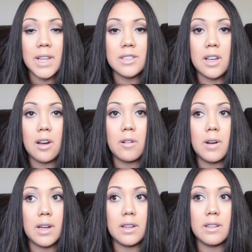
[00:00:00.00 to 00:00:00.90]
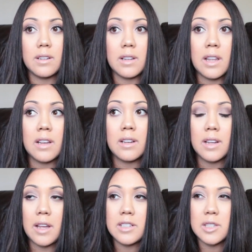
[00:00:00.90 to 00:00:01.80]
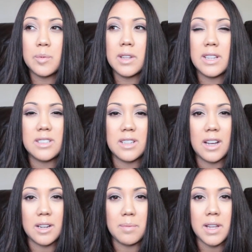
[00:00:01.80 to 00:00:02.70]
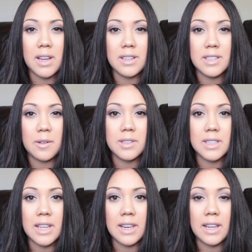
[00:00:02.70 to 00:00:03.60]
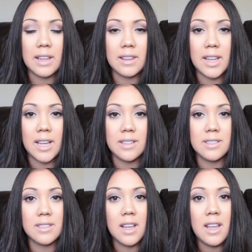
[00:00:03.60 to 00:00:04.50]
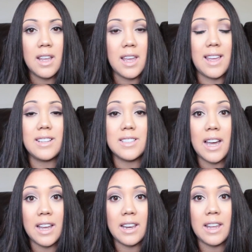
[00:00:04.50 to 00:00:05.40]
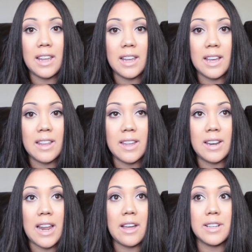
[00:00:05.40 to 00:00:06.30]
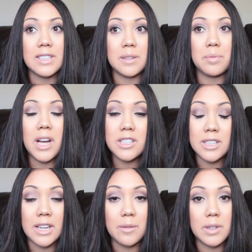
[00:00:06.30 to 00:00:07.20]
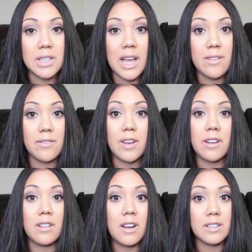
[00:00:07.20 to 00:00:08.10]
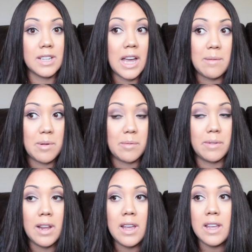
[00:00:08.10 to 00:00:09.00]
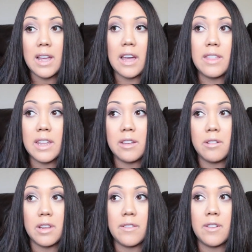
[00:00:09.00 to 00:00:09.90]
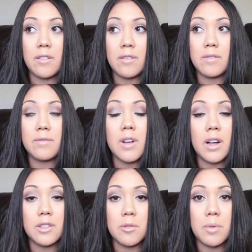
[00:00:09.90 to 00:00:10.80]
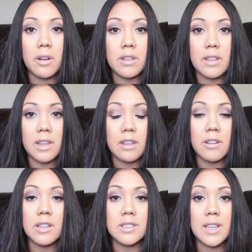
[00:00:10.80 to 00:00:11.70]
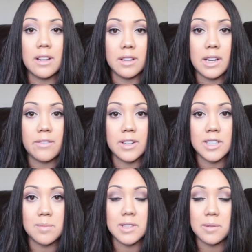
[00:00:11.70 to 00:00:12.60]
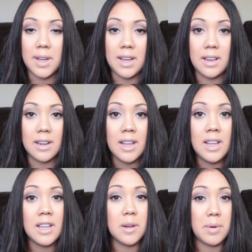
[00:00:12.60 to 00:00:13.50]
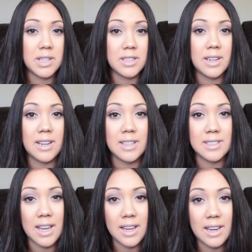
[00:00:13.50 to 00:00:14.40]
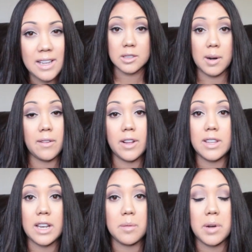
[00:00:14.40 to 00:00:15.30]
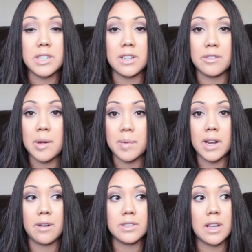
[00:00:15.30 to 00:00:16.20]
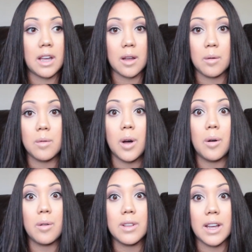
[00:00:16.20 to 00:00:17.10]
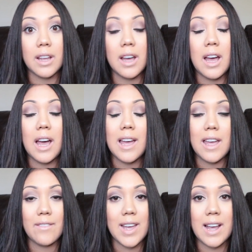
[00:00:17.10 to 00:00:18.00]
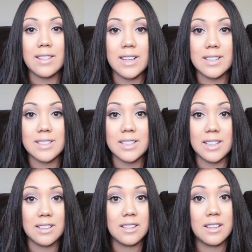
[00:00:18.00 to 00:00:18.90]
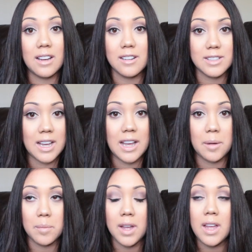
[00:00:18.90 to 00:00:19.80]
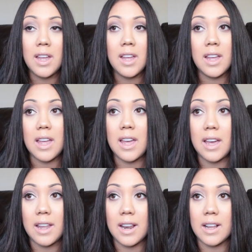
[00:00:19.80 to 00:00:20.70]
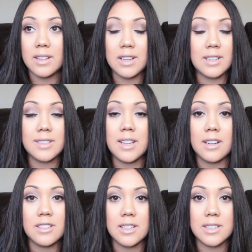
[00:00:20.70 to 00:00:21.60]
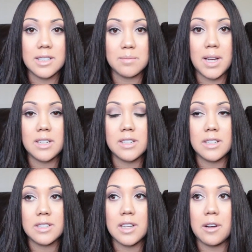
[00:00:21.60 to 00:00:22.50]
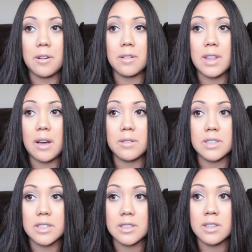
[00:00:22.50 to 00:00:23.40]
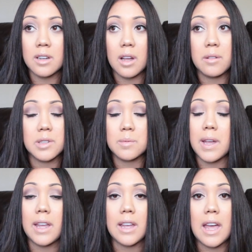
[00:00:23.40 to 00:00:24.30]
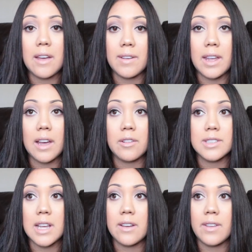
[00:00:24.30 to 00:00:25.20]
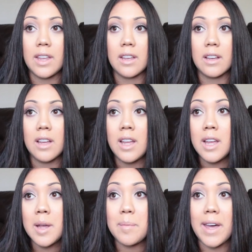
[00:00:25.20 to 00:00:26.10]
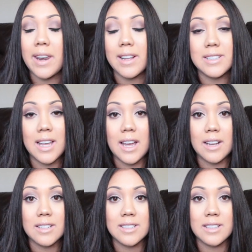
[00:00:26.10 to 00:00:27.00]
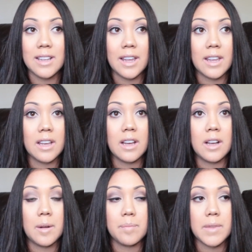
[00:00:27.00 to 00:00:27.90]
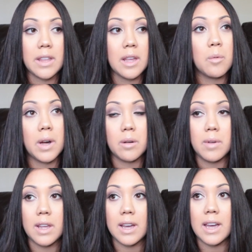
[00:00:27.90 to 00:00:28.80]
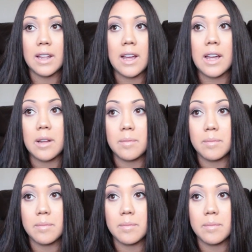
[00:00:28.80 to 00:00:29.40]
So it just really sucked because I was getting this anxiety and then now this depression which I haven't felt in a long time and I think you if you've gone through both I think you can tell the difference between depression and anxiety so when I felt that depression creep in I was like whoa like I haven't had this in a long time and it, it sucked just as much and so that was just it was weighing heavy I was having panic attacks. Like um, I think one week I had had them.